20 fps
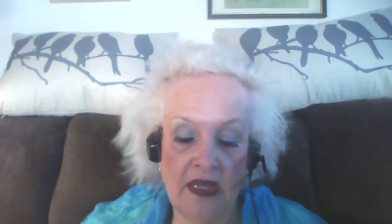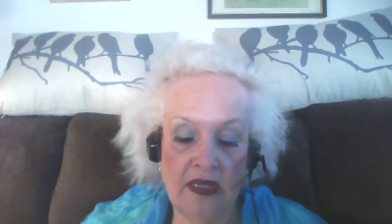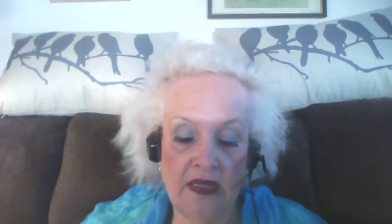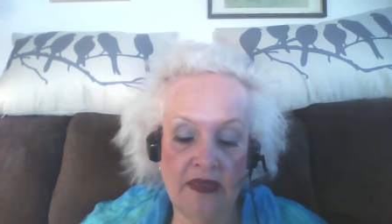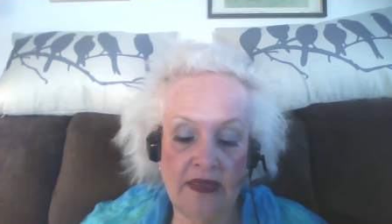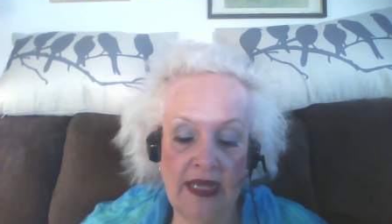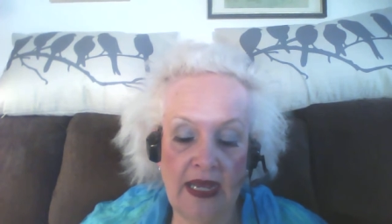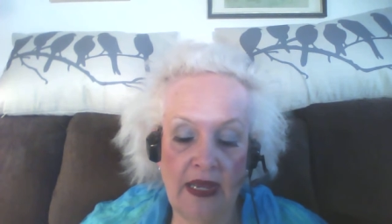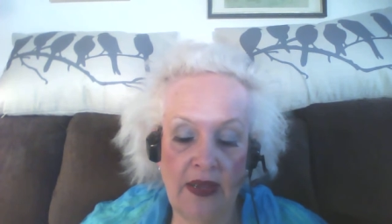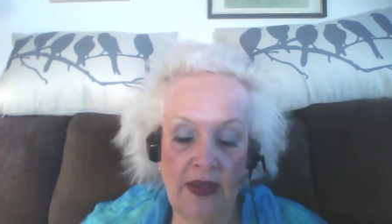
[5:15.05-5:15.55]

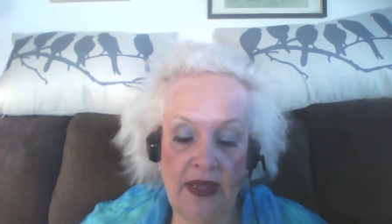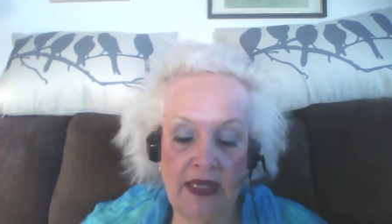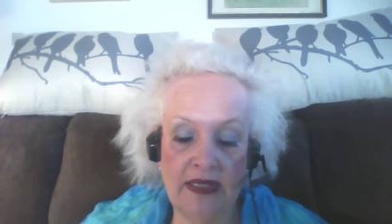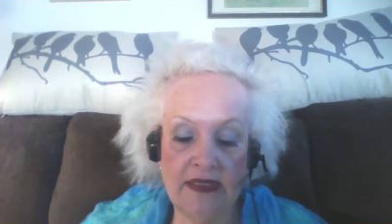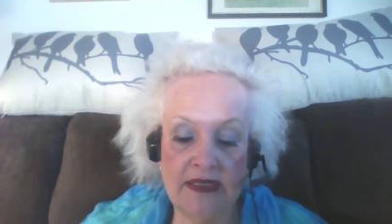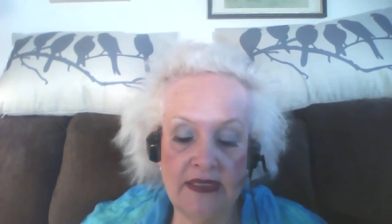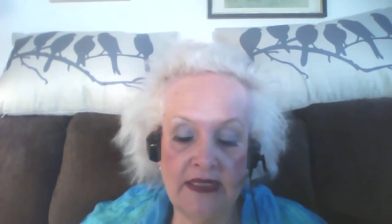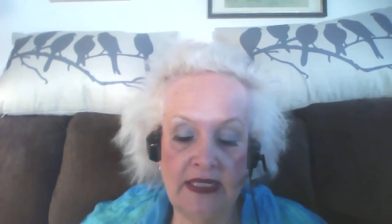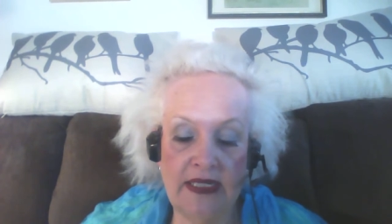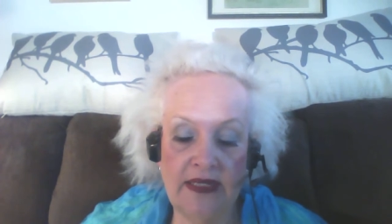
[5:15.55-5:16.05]
Thou
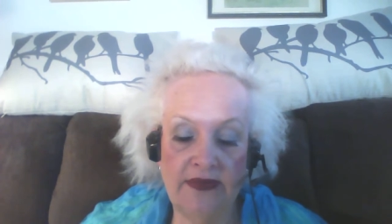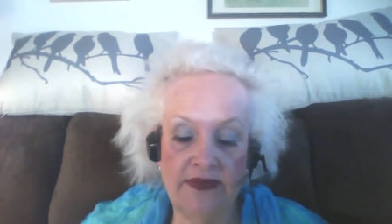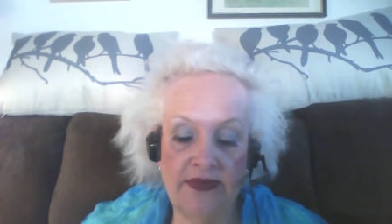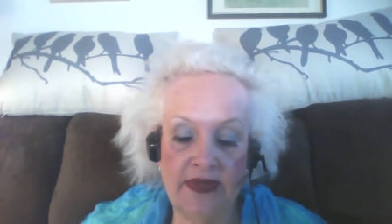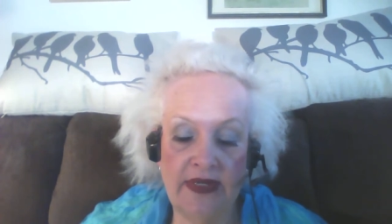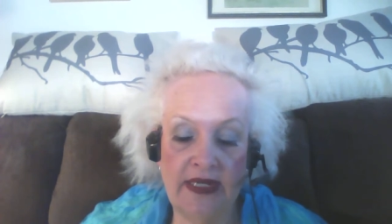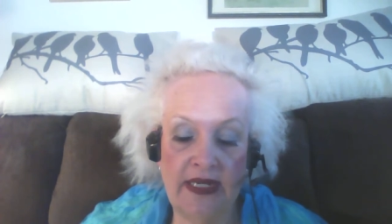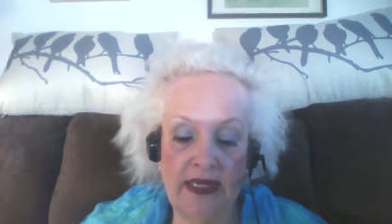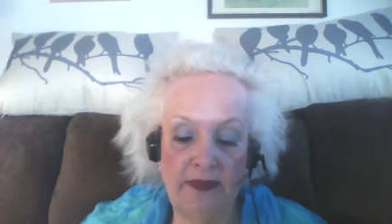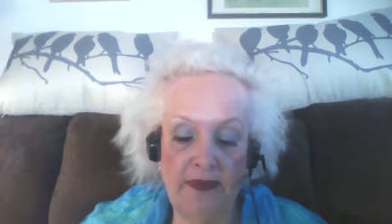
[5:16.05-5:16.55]
hast
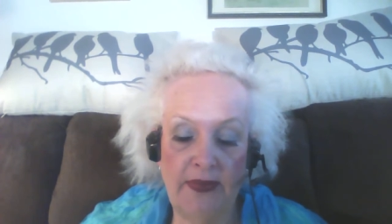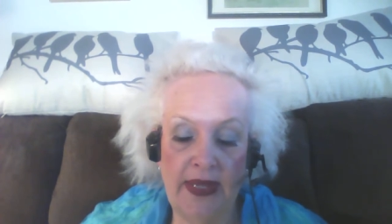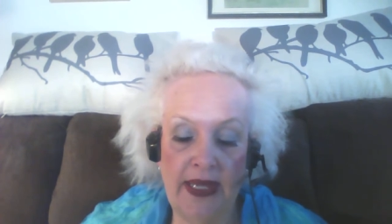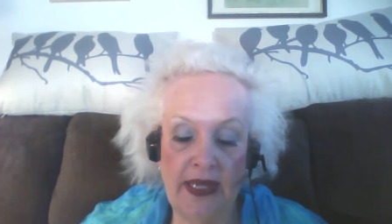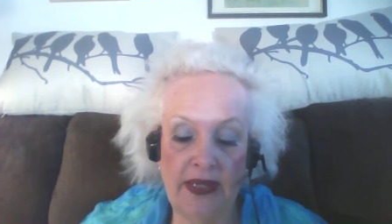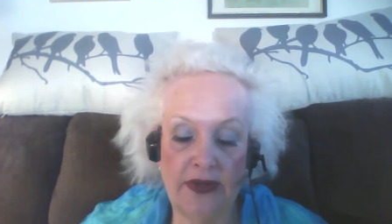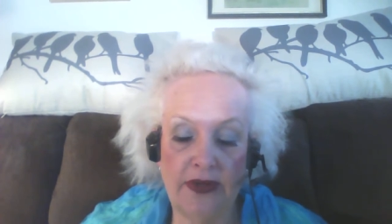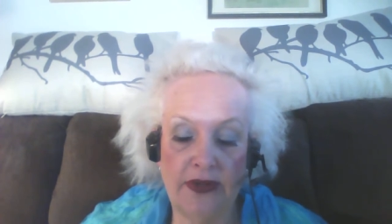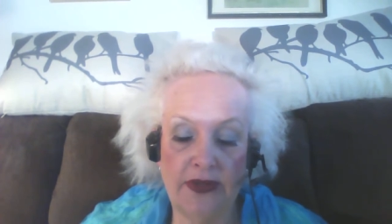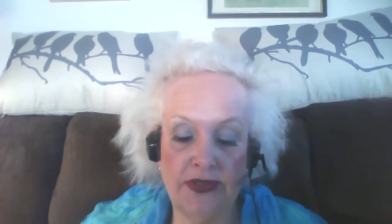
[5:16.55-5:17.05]
given a
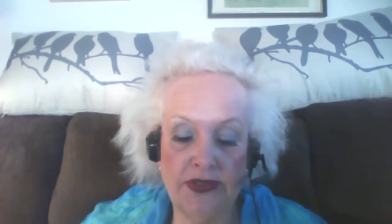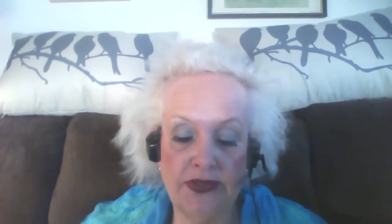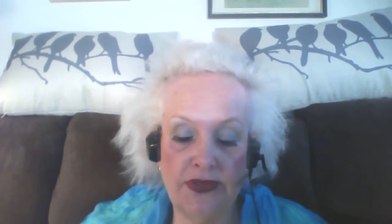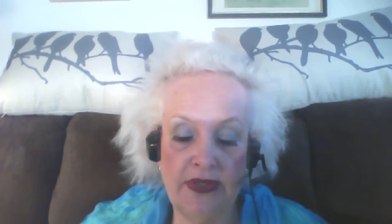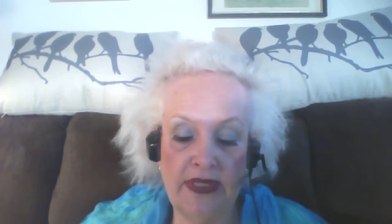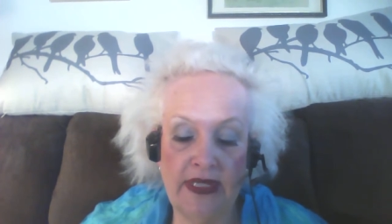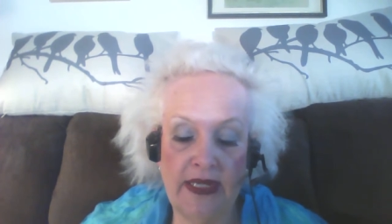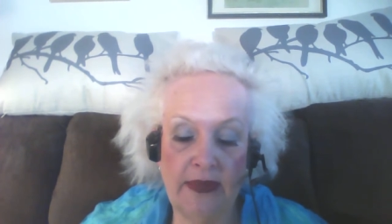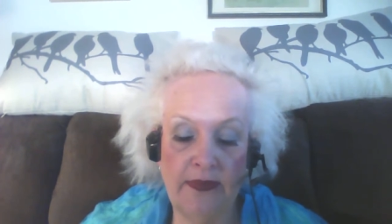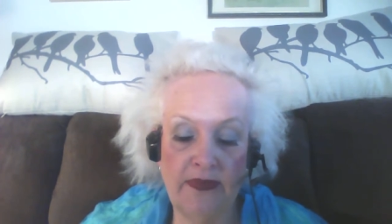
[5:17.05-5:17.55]
banner to
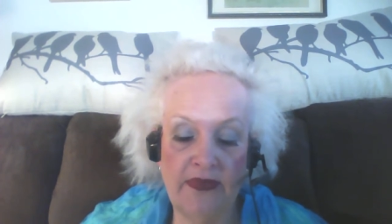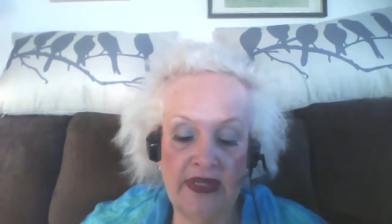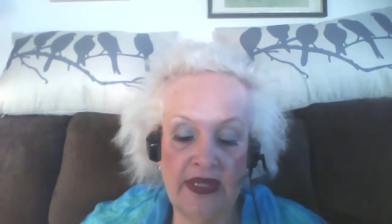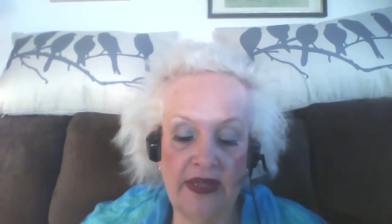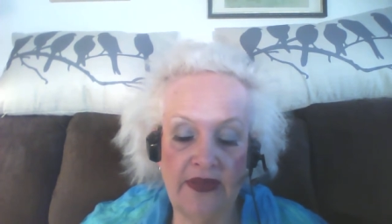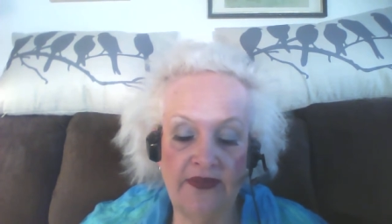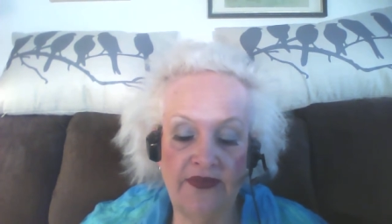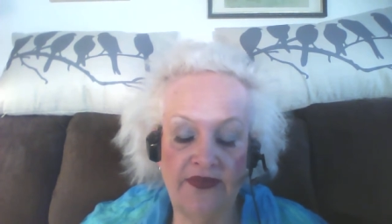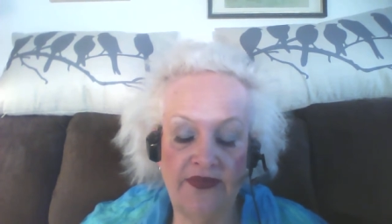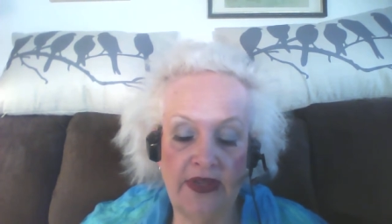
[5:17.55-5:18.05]
them
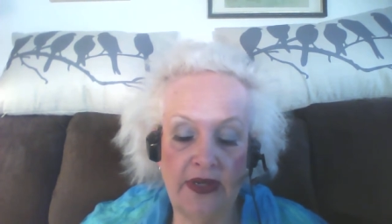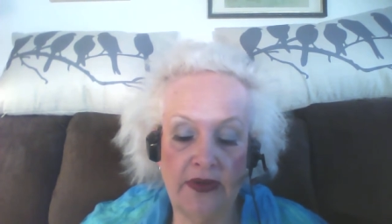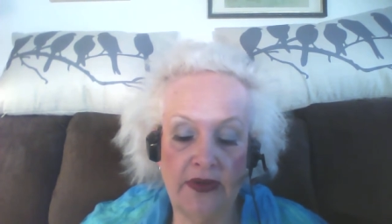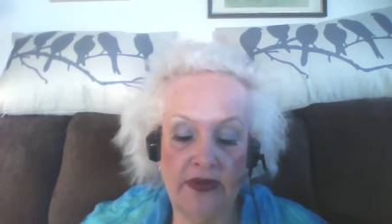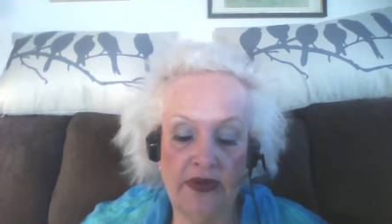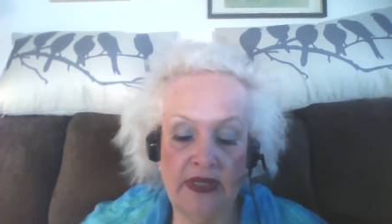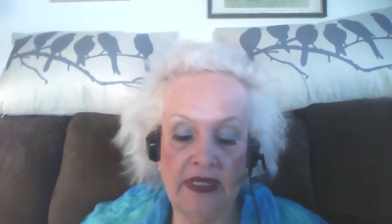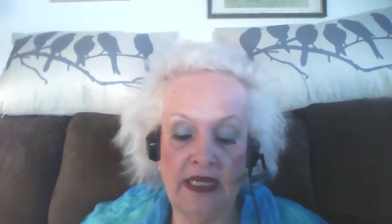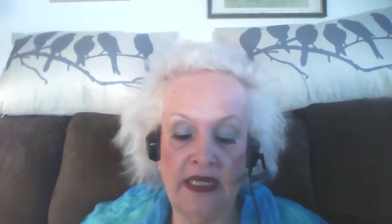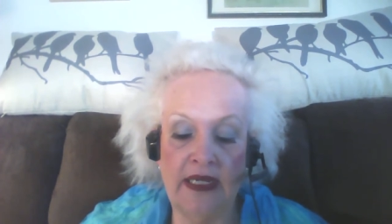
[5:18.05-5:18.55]
that
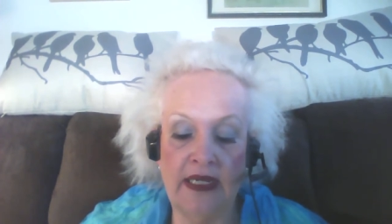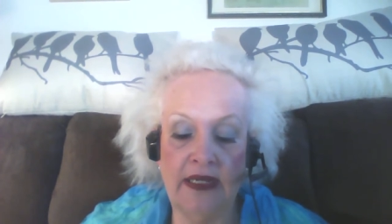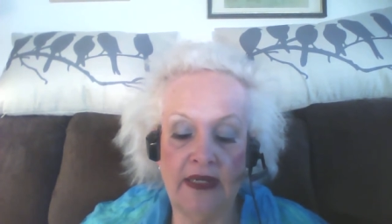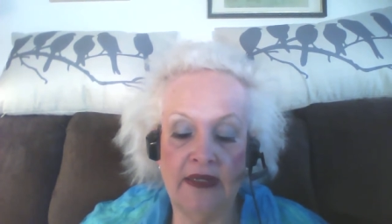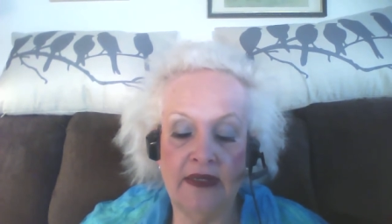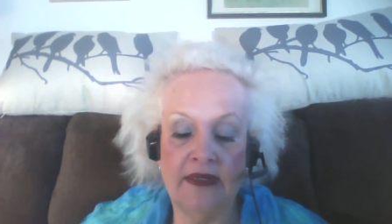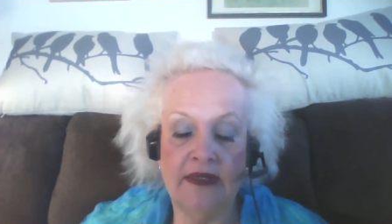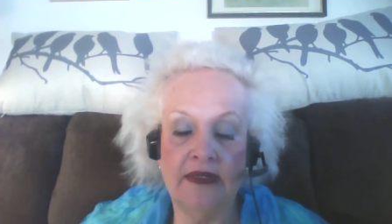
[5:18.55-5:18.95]
feared thee.